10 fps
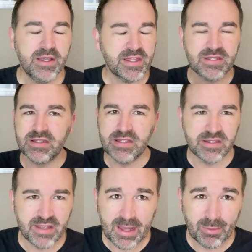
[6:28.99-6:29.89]
This is the
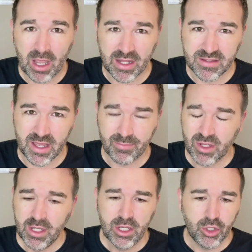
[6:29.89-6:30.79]
same concept.
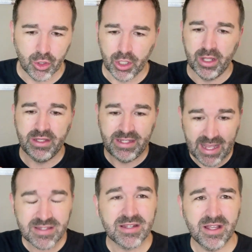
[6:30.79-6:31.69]

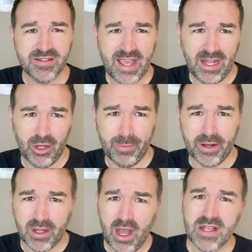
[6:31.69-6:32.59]
Yes, it does add a little bit
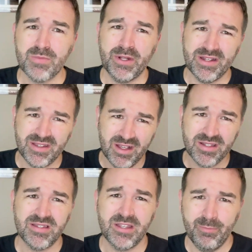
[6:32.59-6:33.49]
of cost, but it
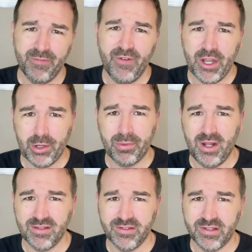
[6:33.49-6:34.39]
does simplify your
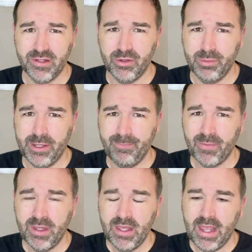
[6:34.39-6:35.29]
process a little
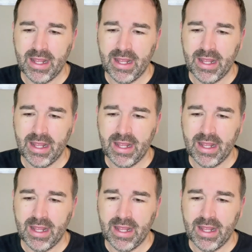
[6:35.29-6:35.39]
bit.